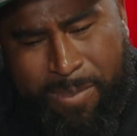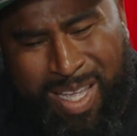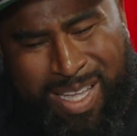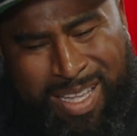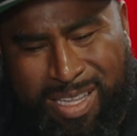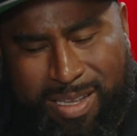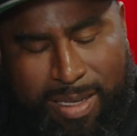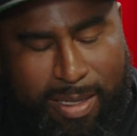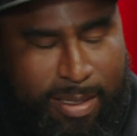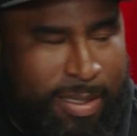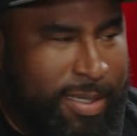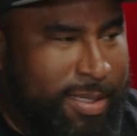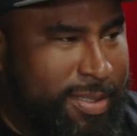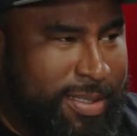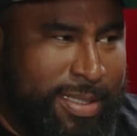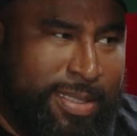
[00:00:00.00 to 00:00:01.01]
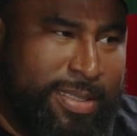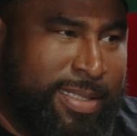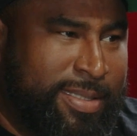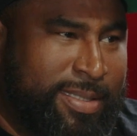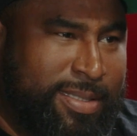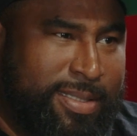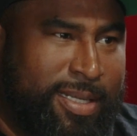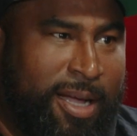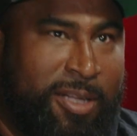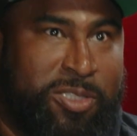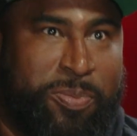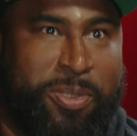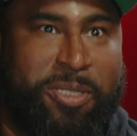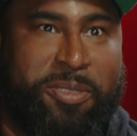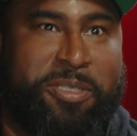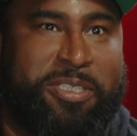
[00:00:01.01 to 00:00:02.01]
And you know, this
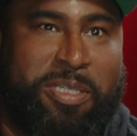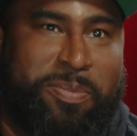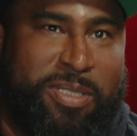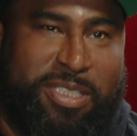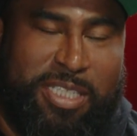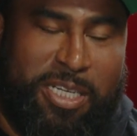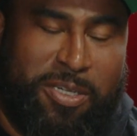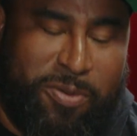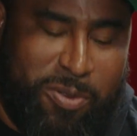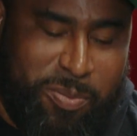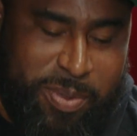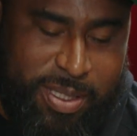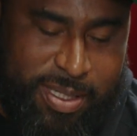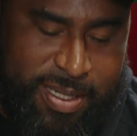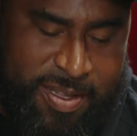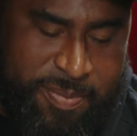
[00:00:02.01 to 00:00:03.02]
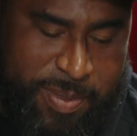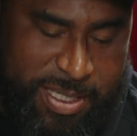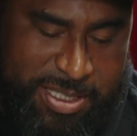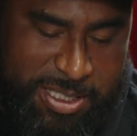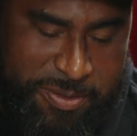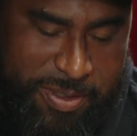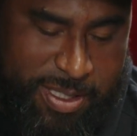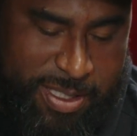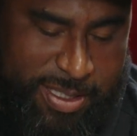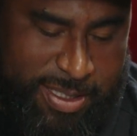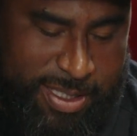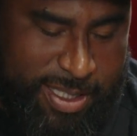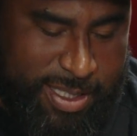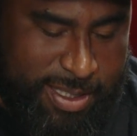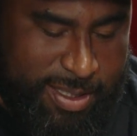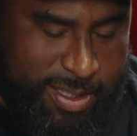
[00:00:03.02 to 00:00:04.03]
entrepreneurship in general, but especially real
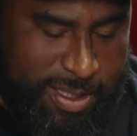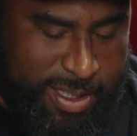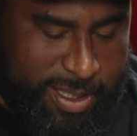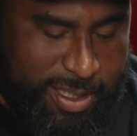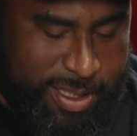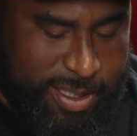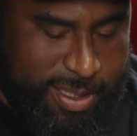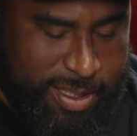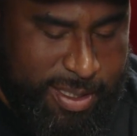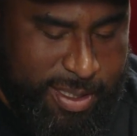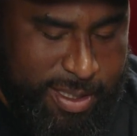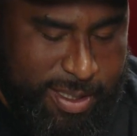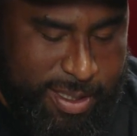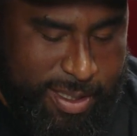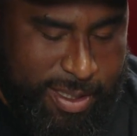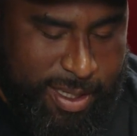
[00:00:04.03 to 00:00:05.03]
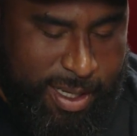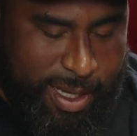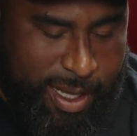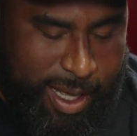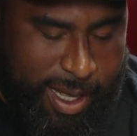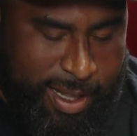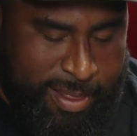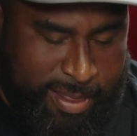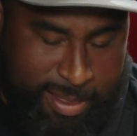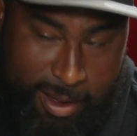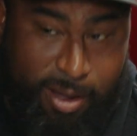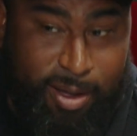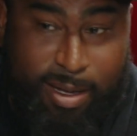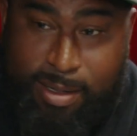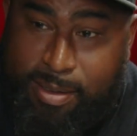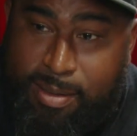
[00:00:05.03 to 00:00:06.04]
estate, like, I
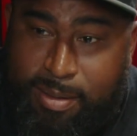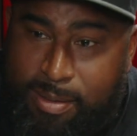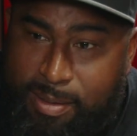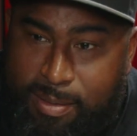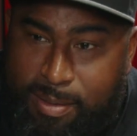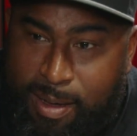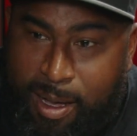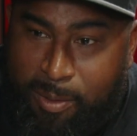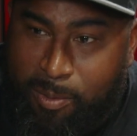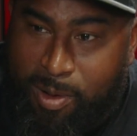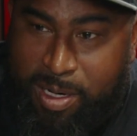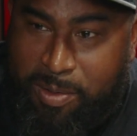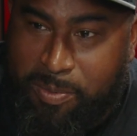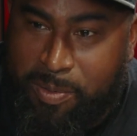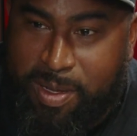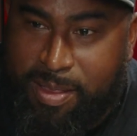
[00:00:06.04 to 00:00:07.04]
thought I wanted one